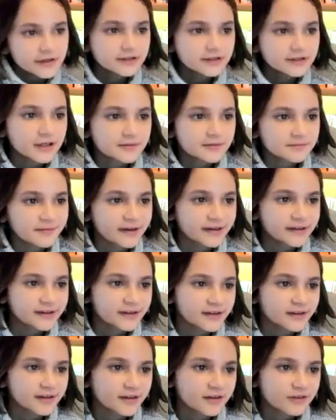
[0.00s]
on
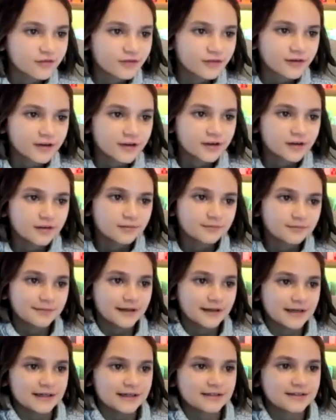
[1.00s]
making a tree
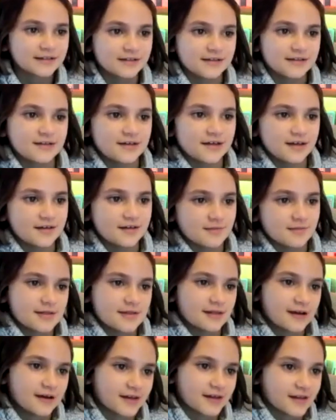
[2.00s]
planting game
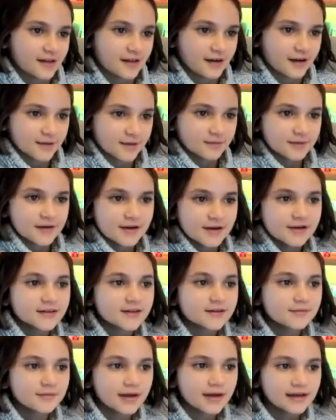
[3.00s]
slash app.
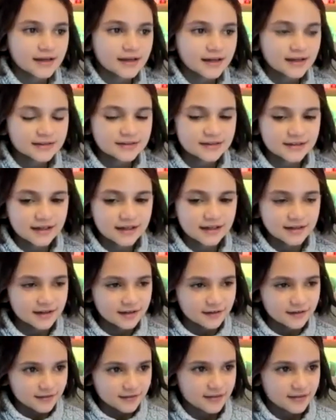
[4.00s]
The main idea
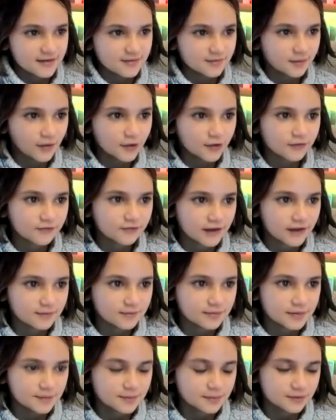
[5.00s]
here is to motivate
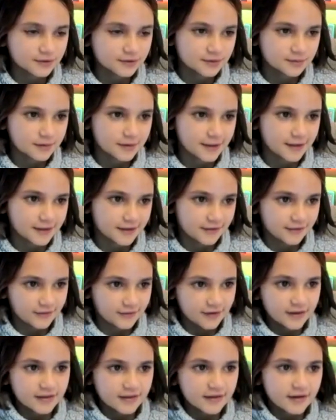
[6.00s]
people to plant
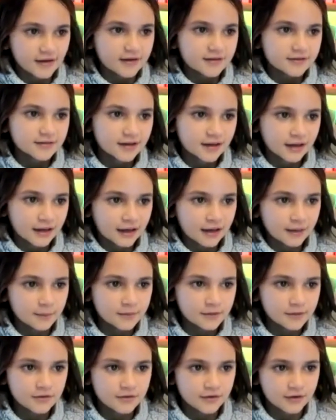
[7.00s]
trees. The app
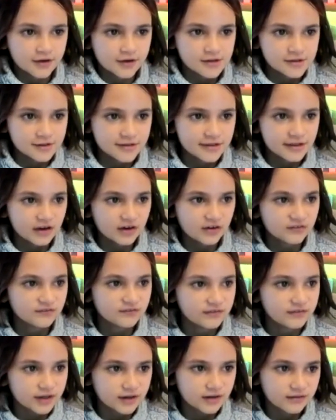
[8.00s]
user can share a
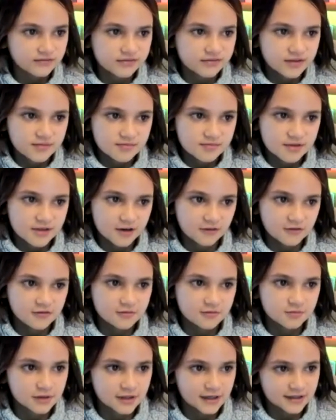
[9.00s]
video of themselves
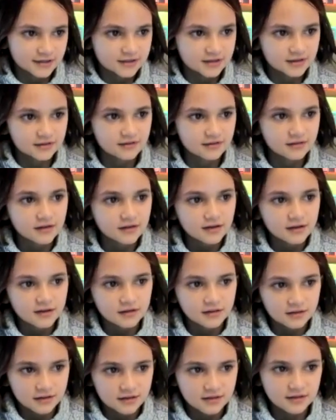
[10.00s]
planting
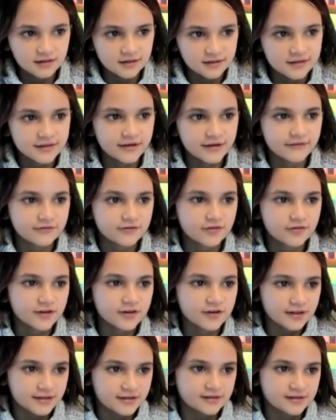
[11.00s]
seeds of
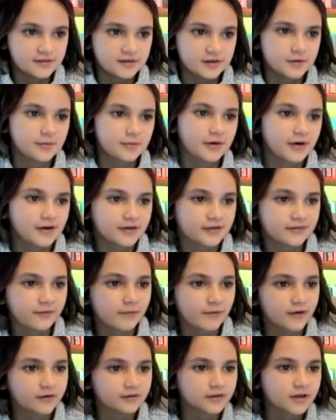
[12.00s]
trees in their part of the
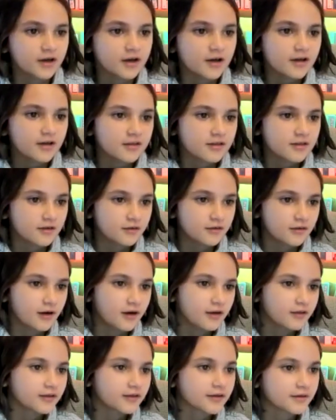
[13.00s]
world, so
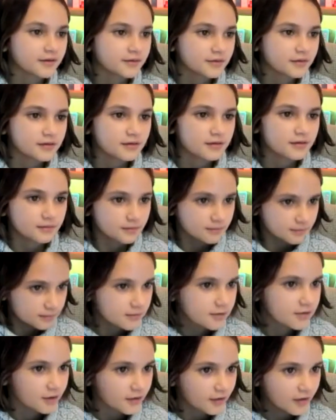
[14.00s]

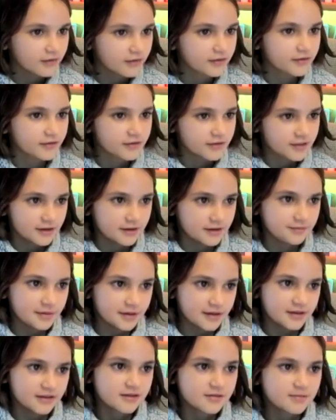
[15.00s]
others can be
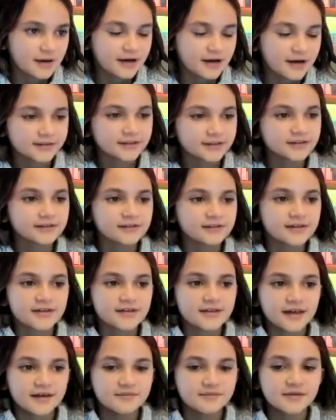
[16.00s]
inspired to do the
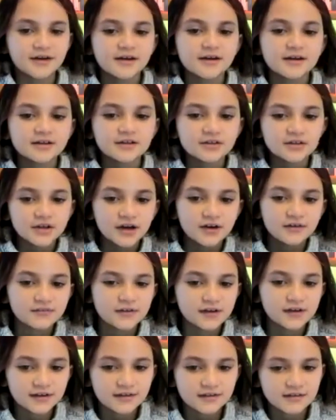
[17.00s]
same. Do you have
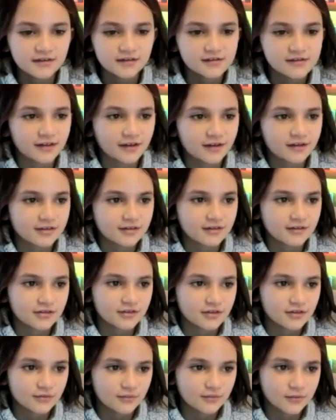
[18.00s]
any suggestions
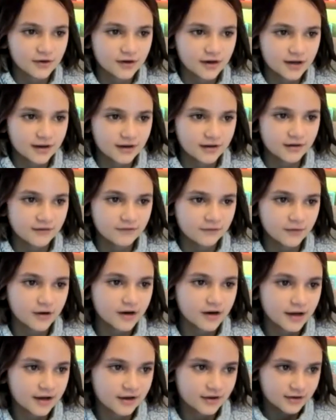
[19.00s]
of what
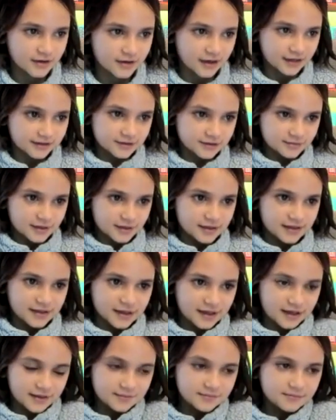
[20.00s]
I could add to my
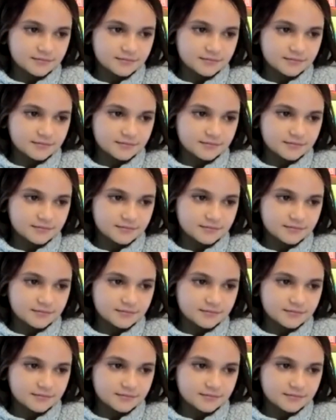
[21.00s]
game?